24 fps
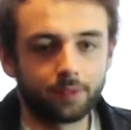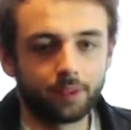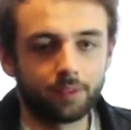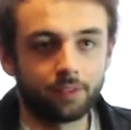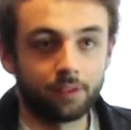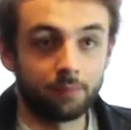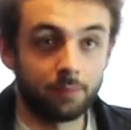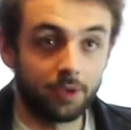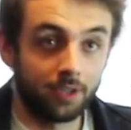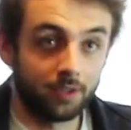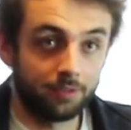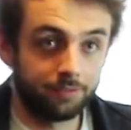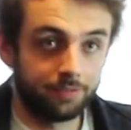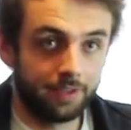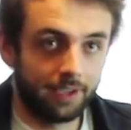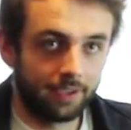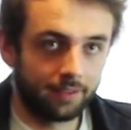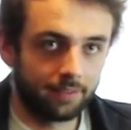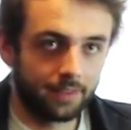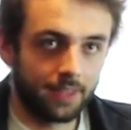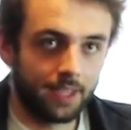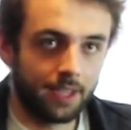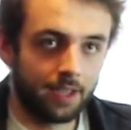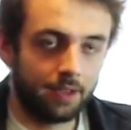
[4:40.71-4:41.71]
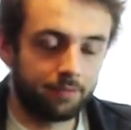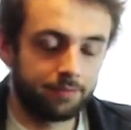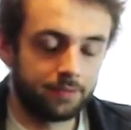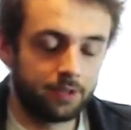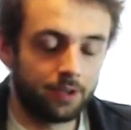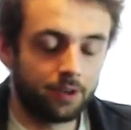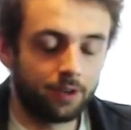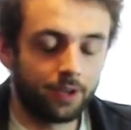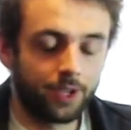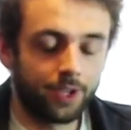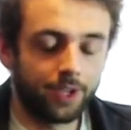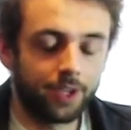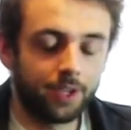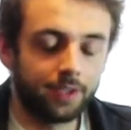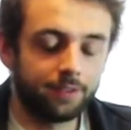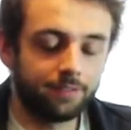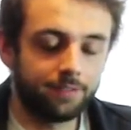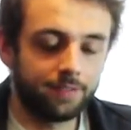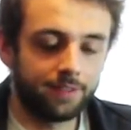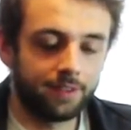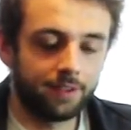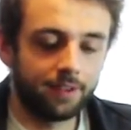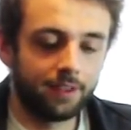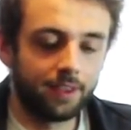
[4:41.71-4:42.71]
The main effect that I have now
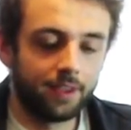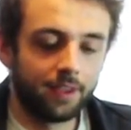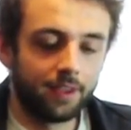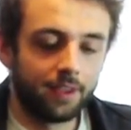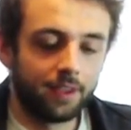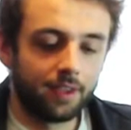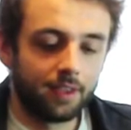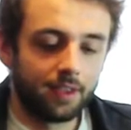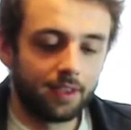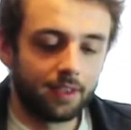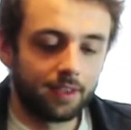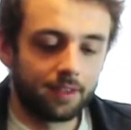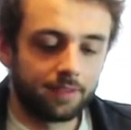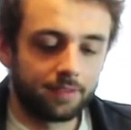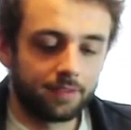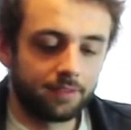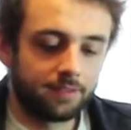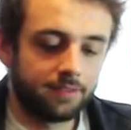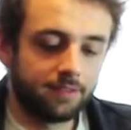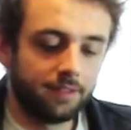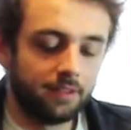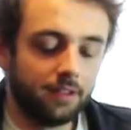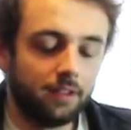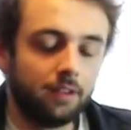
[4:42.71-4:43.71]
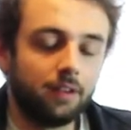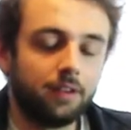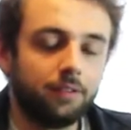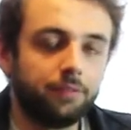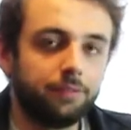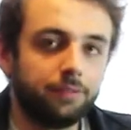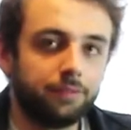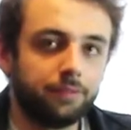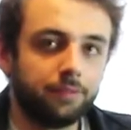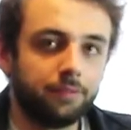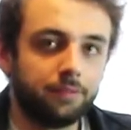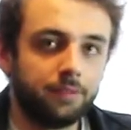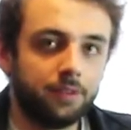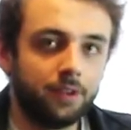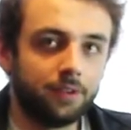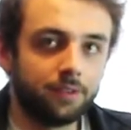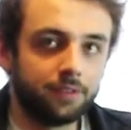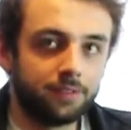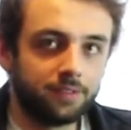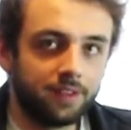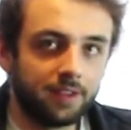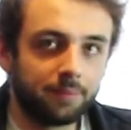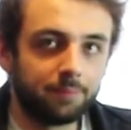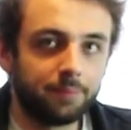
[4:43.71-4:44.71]
is that there's still a lot of,
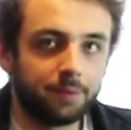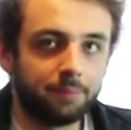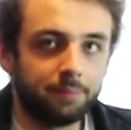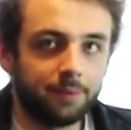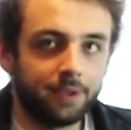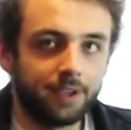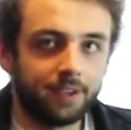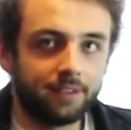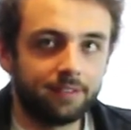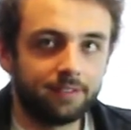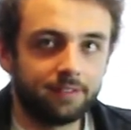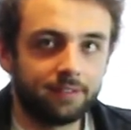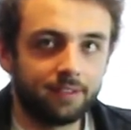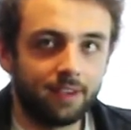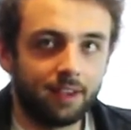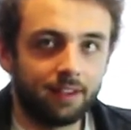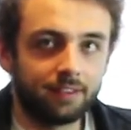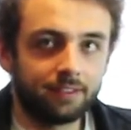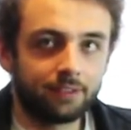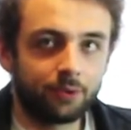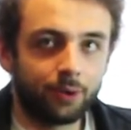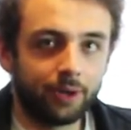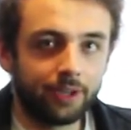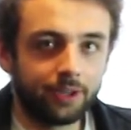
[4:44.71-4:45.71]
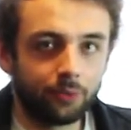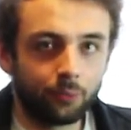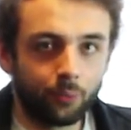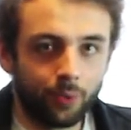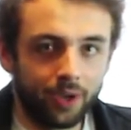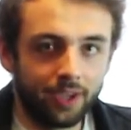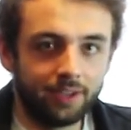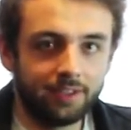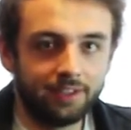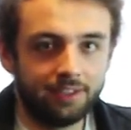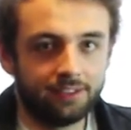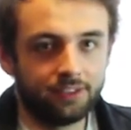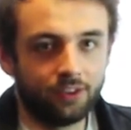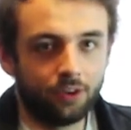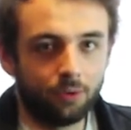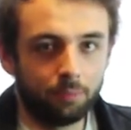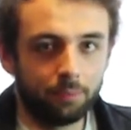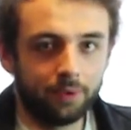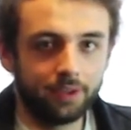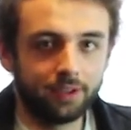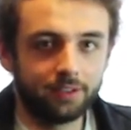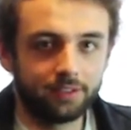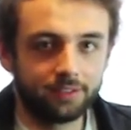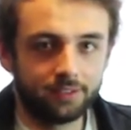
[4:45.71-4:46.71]
not stigma, but it's quite a weighty
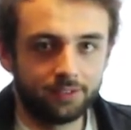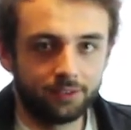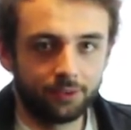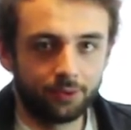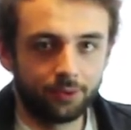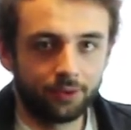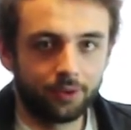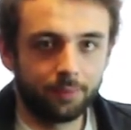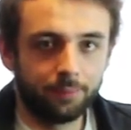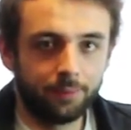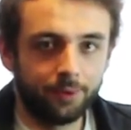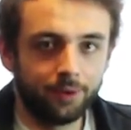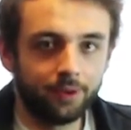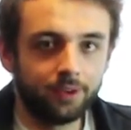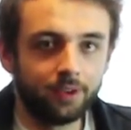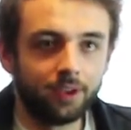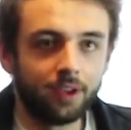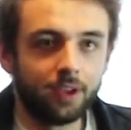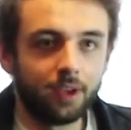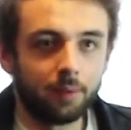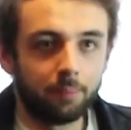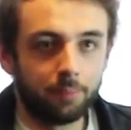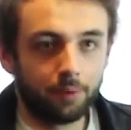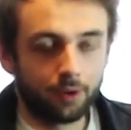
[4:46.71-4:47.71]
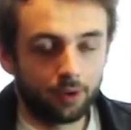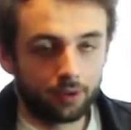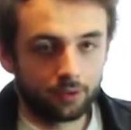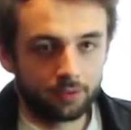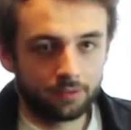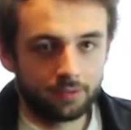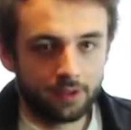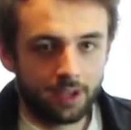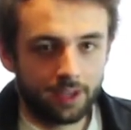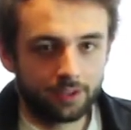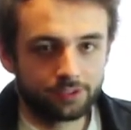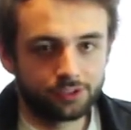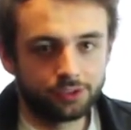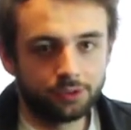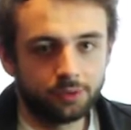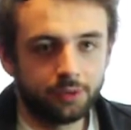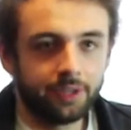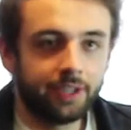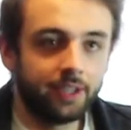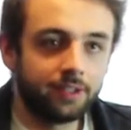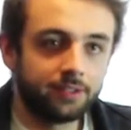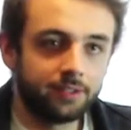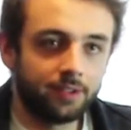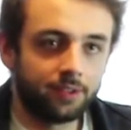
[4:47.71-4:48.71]
topic to talk about, but
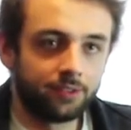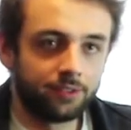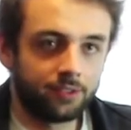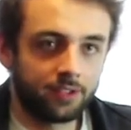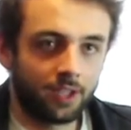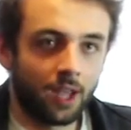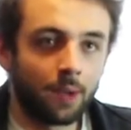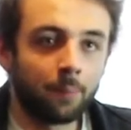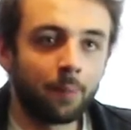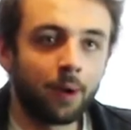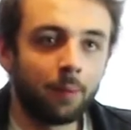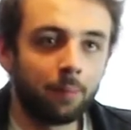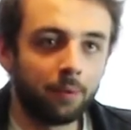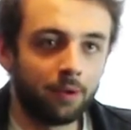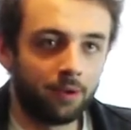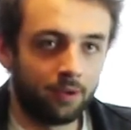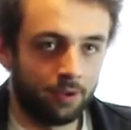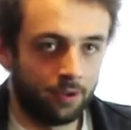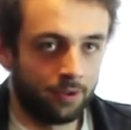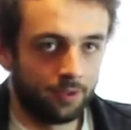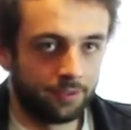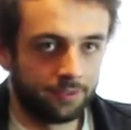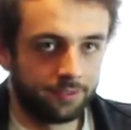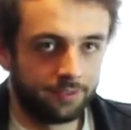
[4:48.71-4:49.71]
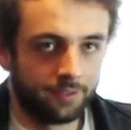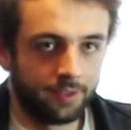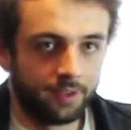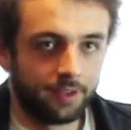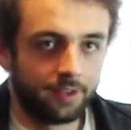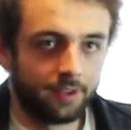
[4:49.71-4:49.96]
naturally it does come up a lot.